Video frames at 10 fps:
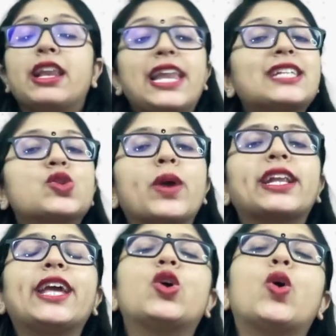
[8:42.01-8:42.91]
Let's
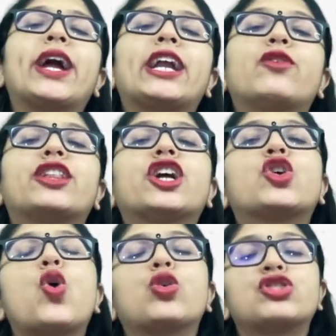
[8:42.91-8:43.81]
quickly go ahead with the
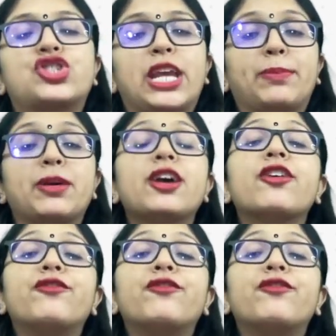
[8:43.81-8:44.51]
cone shape.